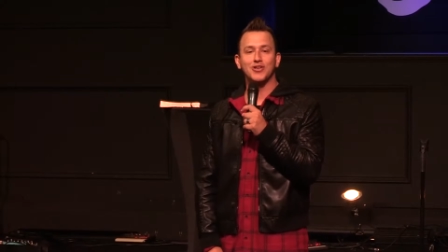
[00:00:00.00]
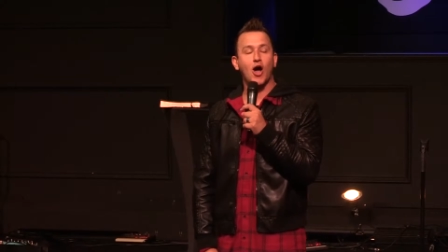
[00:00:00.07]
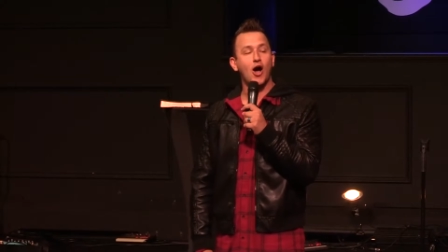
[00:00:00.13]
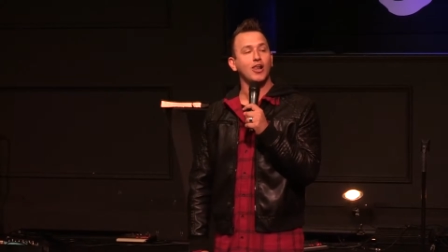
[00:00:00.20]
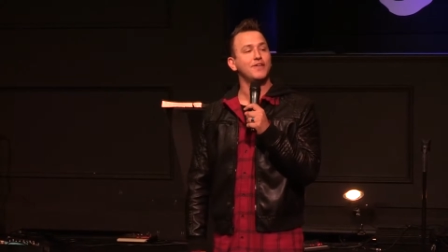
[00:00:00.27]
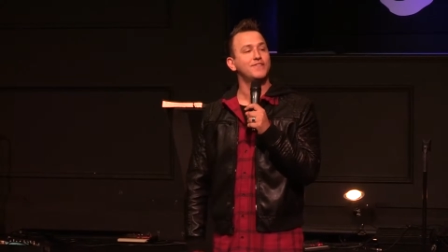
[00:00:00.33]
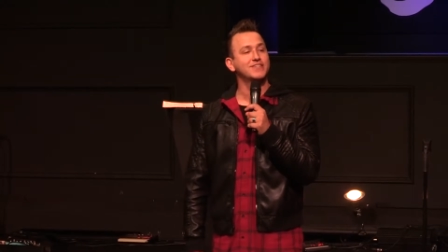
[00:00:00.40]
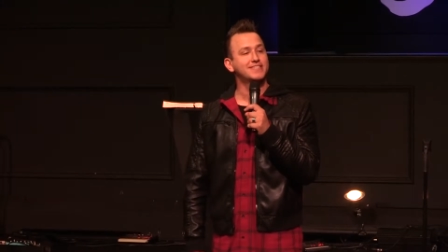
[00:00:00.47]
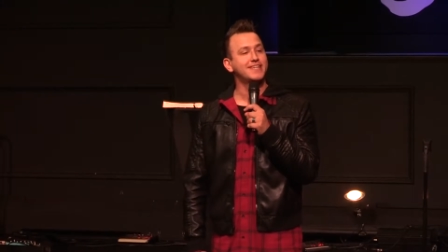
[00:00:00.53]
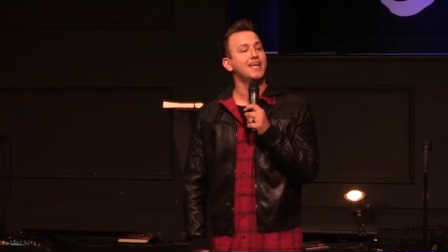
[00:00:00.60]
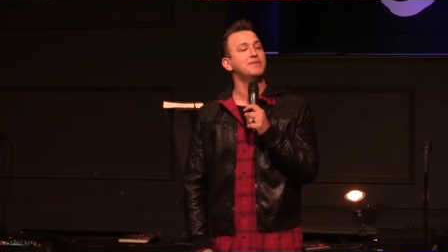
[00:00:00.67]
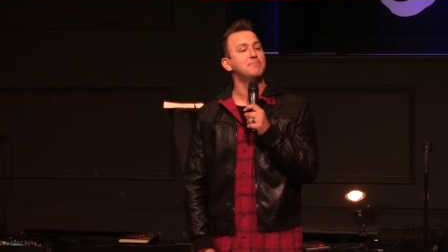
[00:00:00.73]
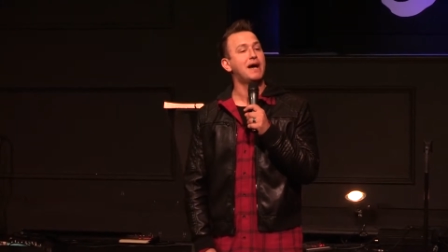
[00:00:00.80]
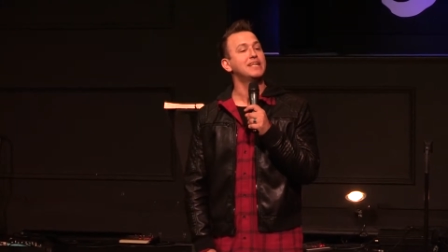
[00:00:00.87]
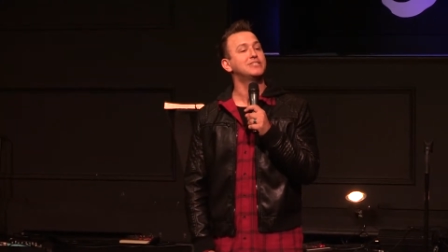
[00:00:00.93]
all of a
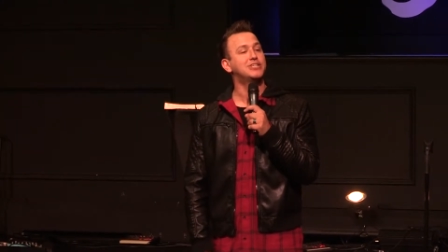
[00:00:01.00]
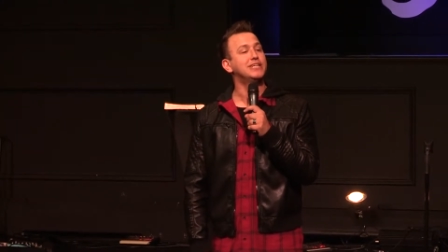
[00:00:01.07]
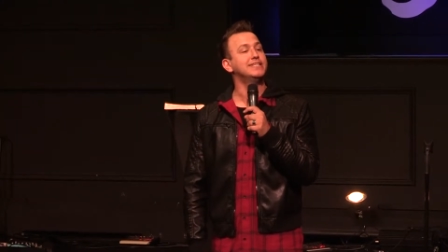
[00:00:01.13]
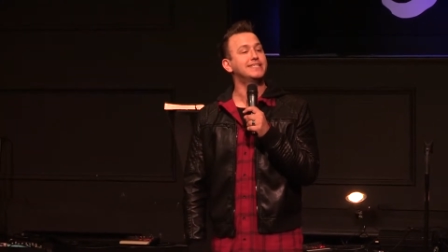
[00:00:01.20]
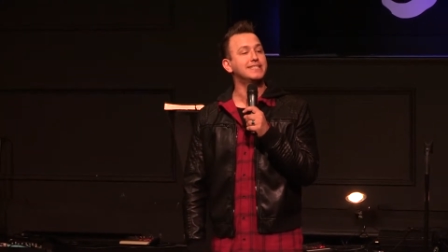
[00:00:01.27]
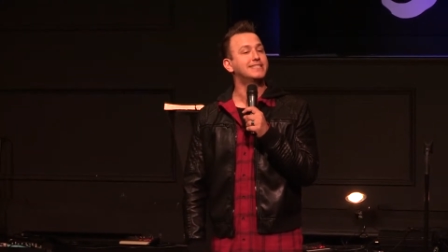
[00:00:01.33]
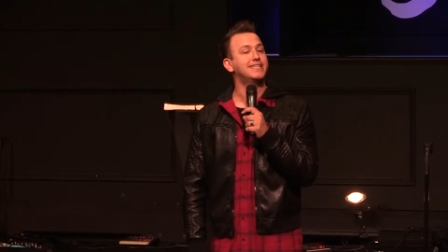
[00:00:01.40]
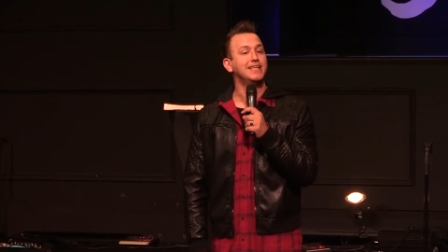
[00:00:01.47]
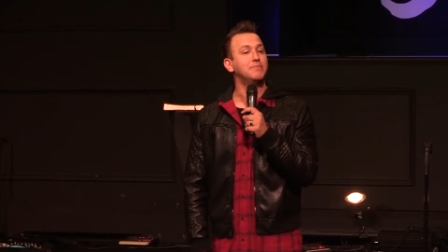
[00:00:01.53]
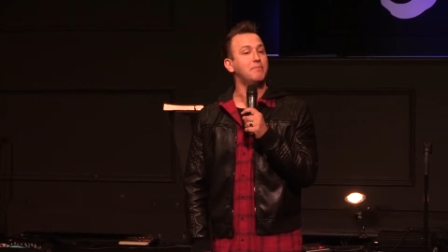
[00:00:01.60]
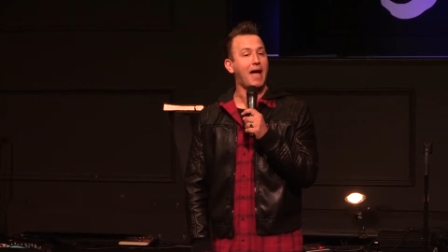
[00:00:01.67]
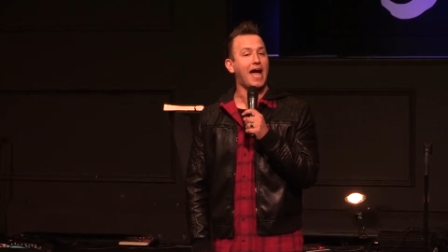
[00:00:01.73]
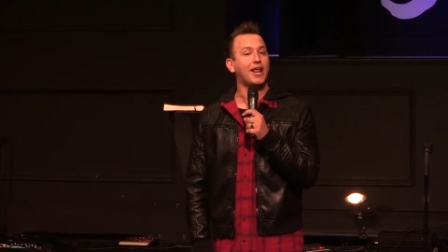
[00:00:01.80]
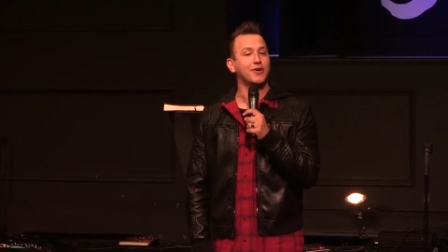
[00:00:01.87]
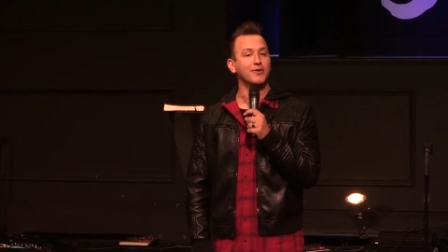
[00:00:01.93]
sudden, my Jesus didn't
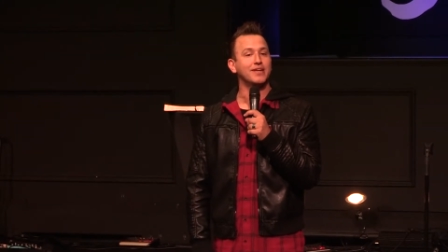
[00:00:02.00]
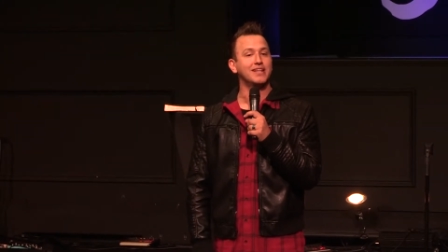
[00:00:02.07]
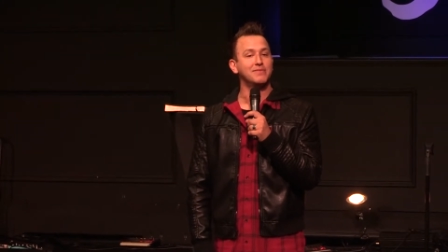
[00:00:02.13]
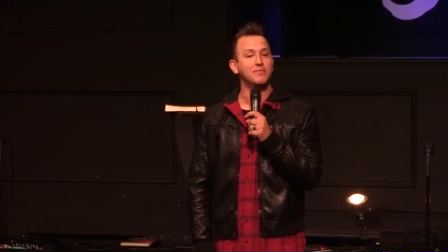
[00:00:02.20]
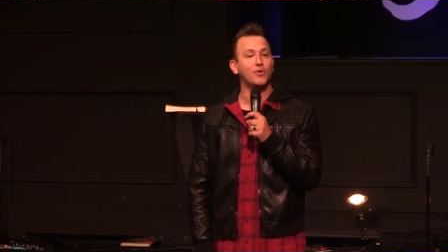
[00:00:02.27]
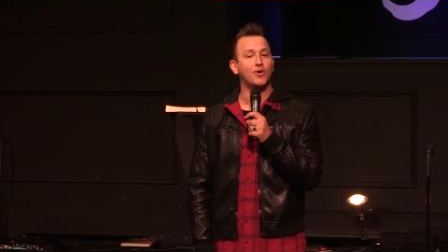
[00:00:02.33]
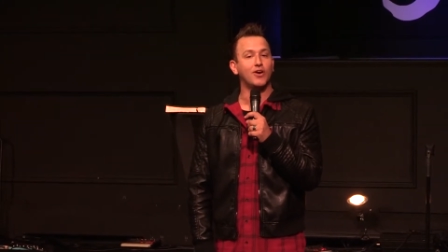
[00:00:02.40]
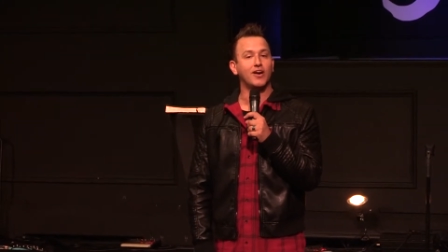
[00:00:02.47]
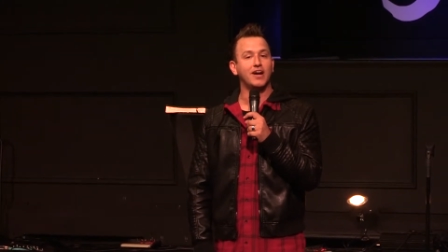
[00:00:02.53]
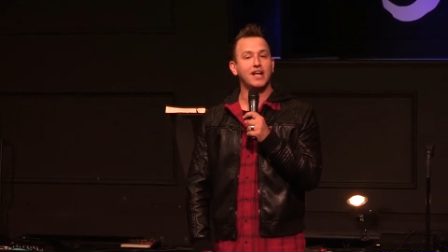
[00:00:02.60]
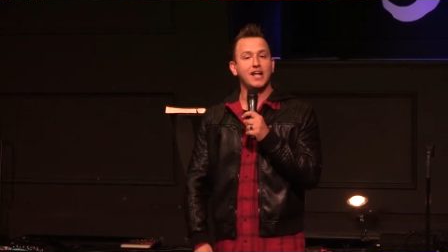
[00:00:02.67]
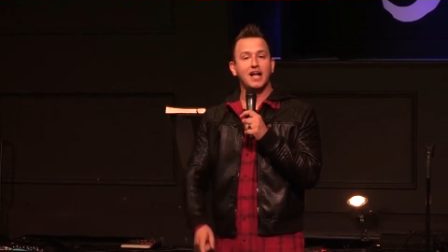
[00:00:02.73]
matter anymore.